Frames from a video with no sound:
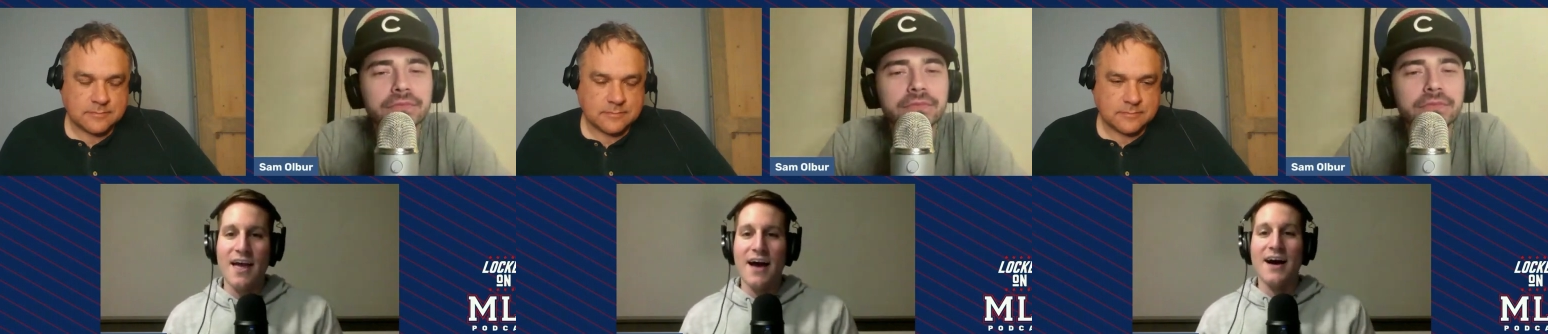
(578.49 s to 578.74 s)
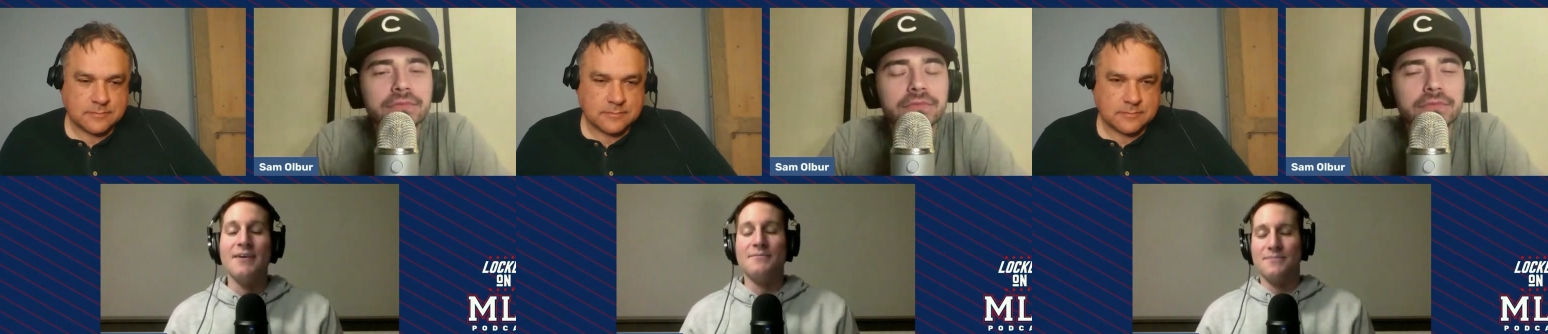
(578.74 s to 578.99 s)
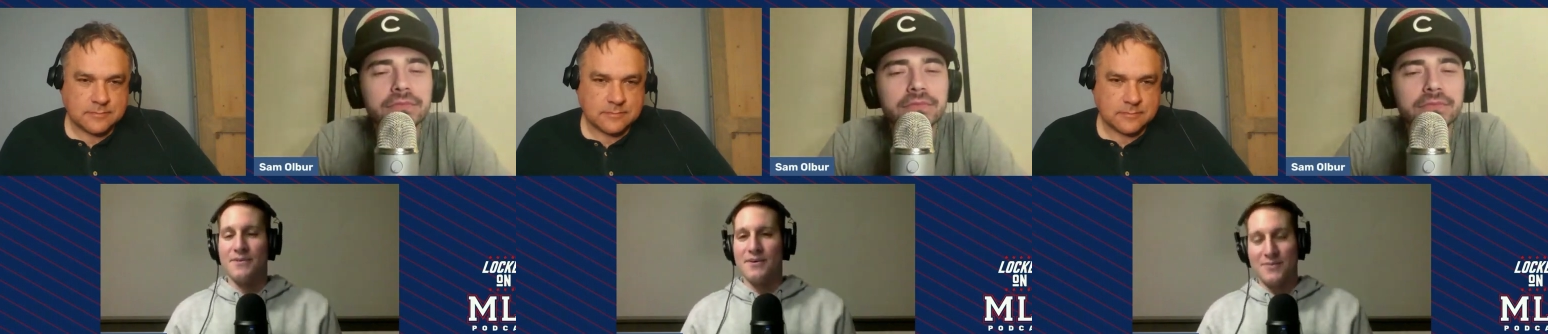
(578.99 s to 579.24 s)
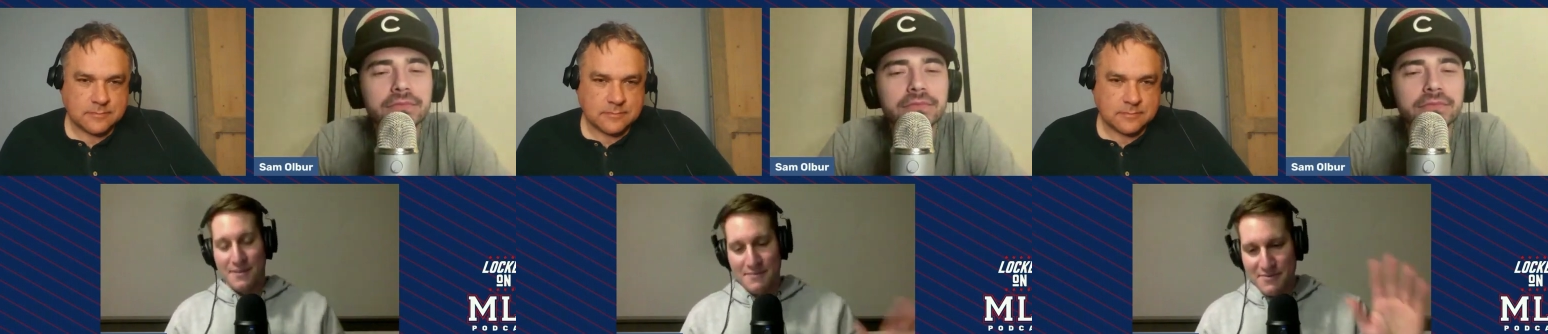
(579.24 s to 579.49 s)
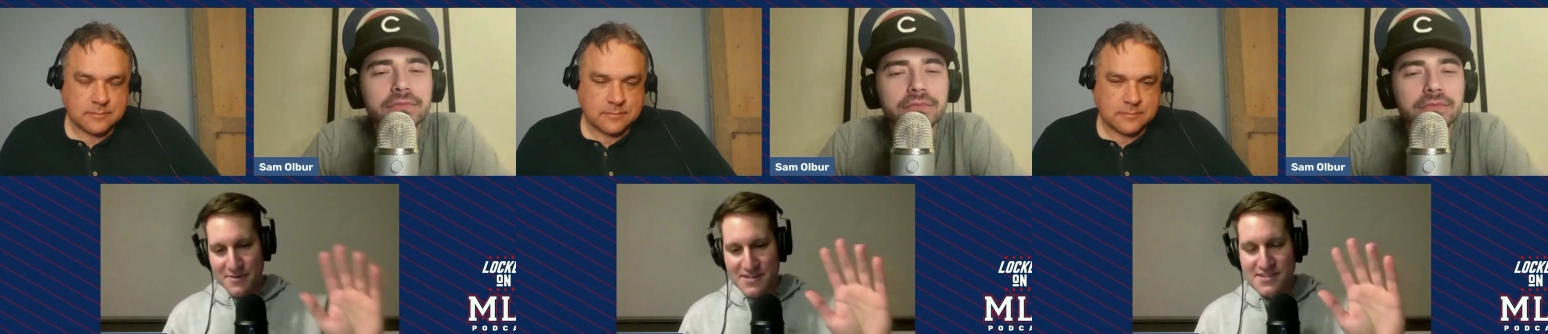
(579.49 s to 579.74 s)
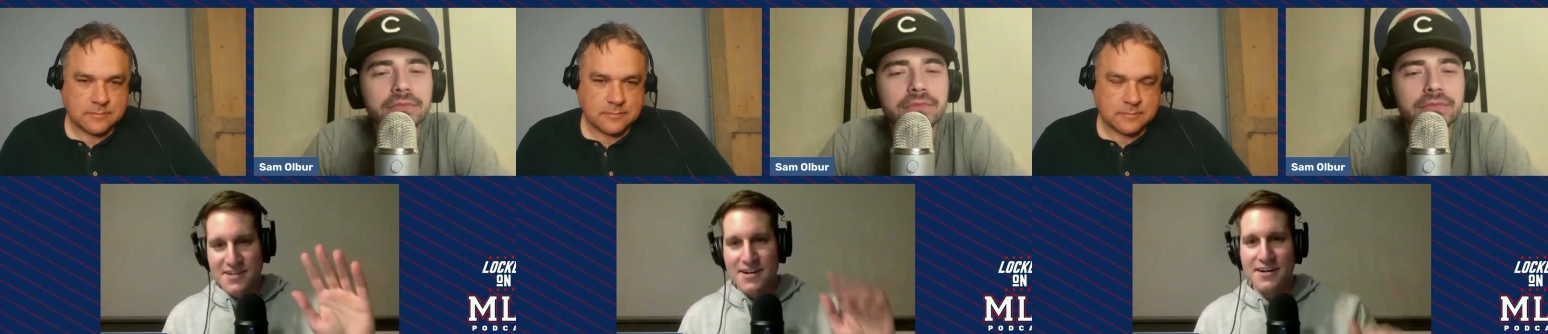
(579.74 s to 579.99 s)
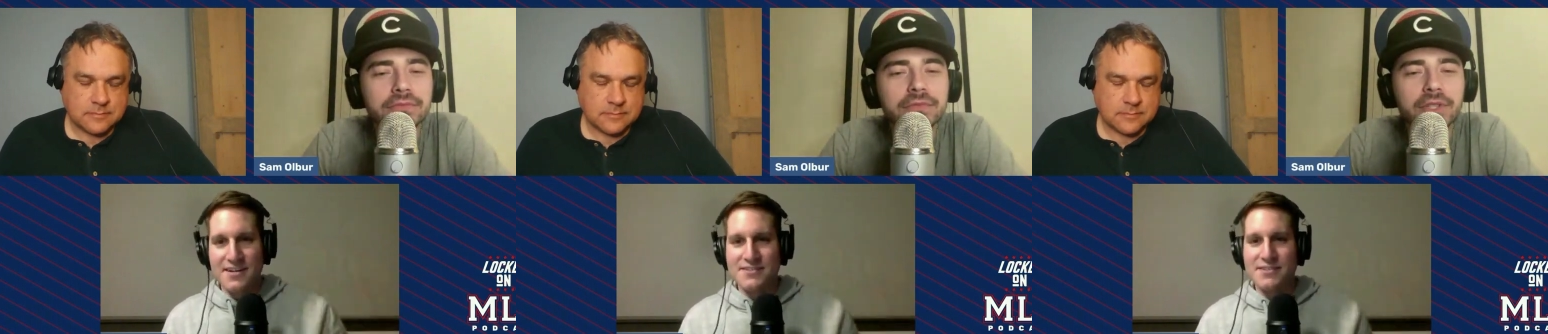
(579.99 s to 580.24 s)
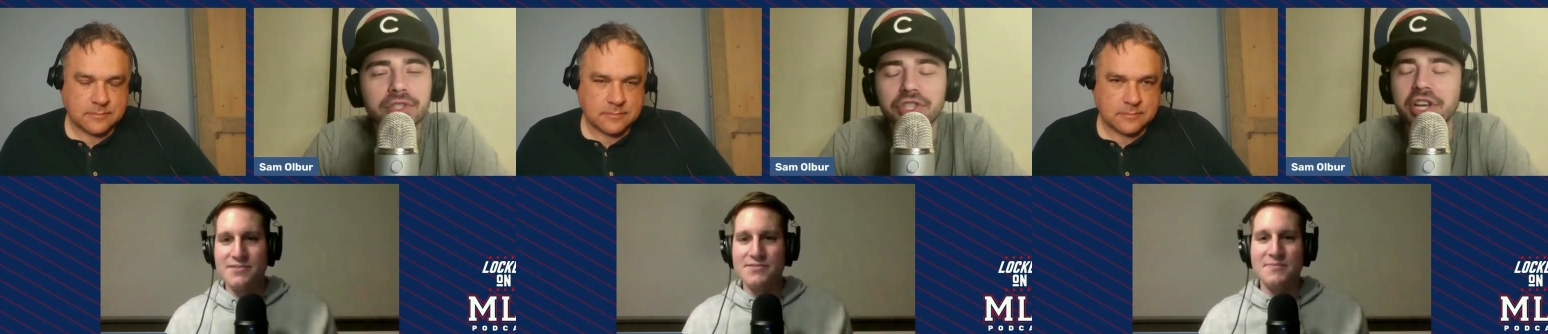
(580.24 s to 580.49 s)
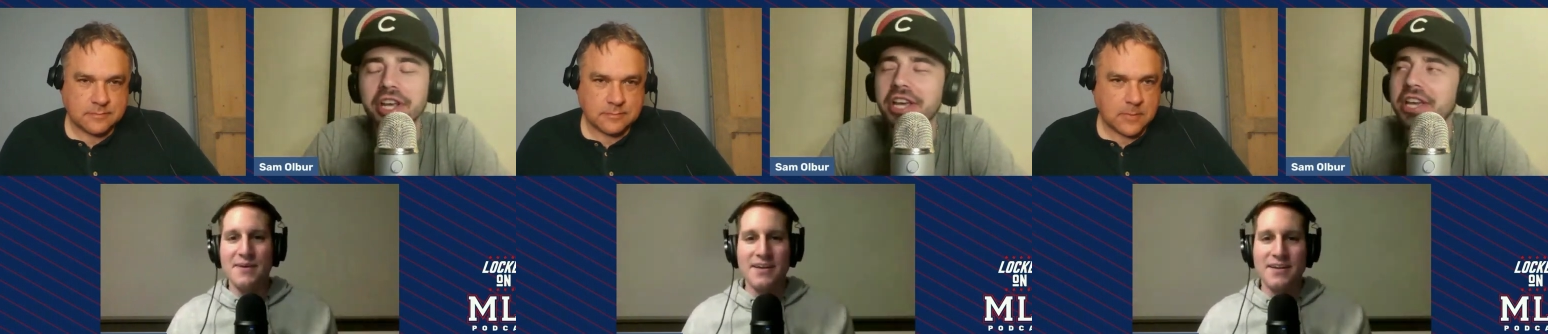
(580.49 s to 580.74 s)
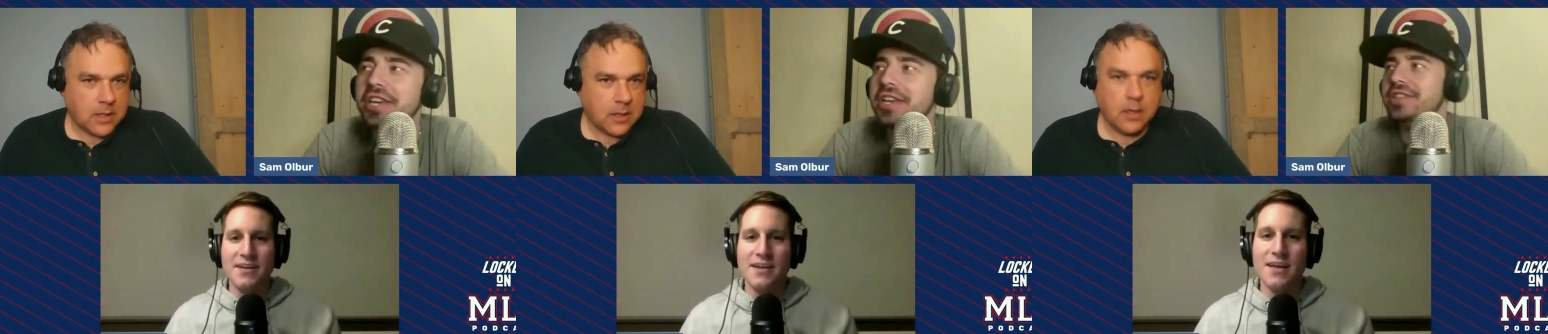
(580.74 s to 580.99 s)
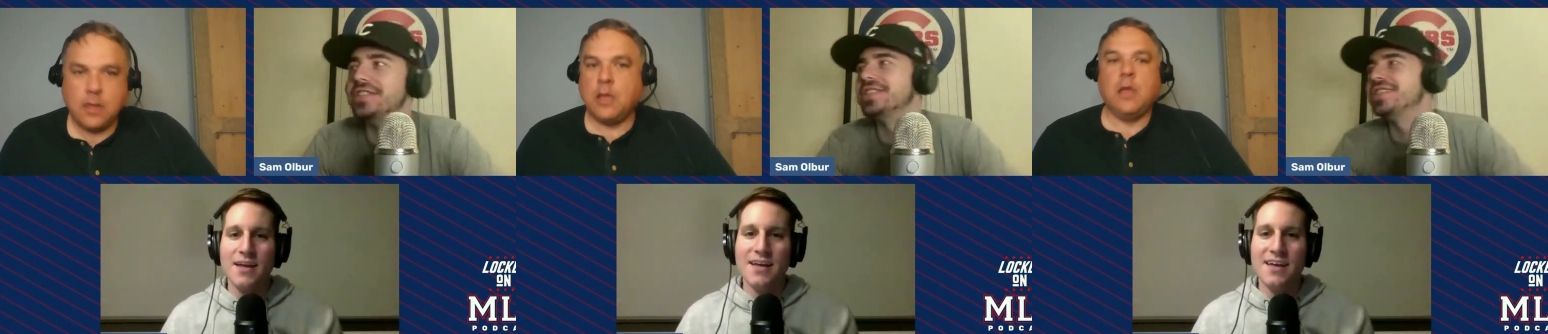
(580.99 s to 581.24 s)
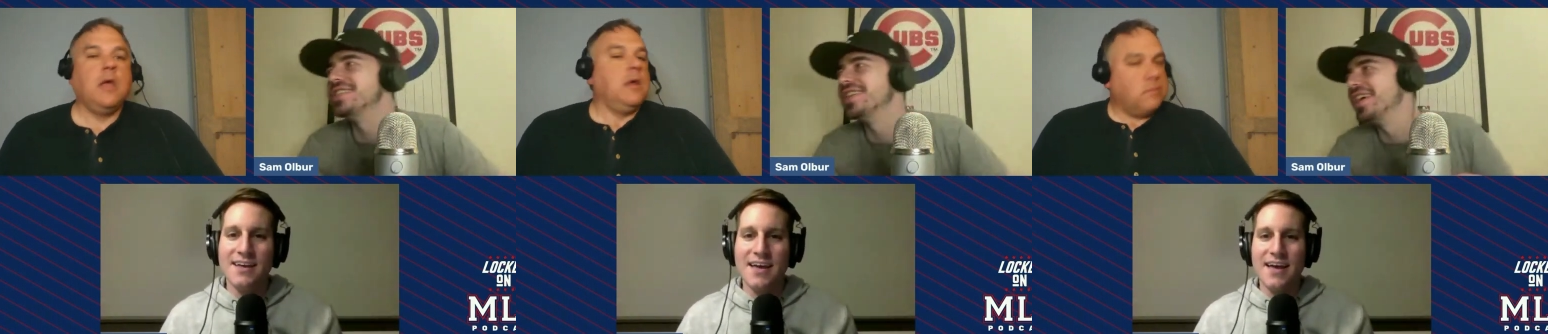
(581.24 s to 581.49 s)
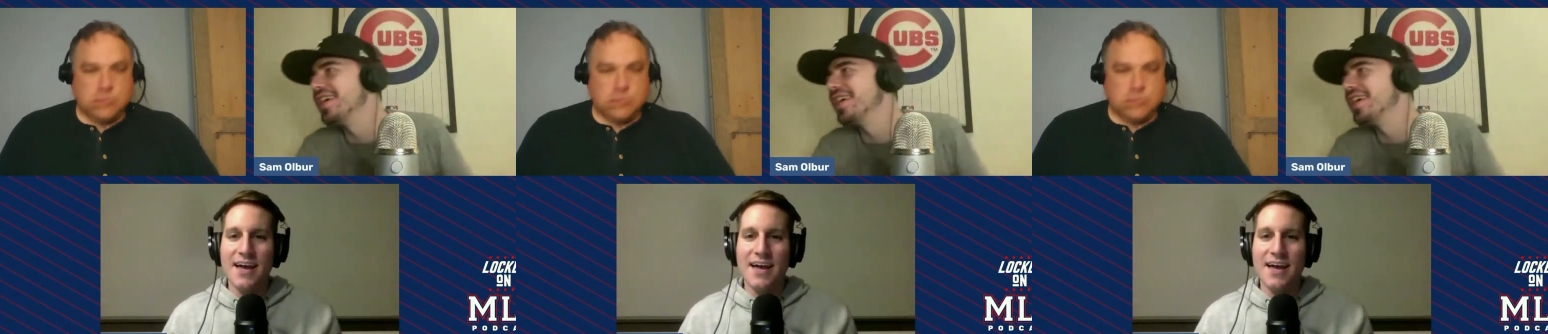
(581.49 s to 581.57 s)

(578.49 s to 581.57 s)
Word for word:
Speaker 1: uh, oh, let me restart. Excuse Jeez.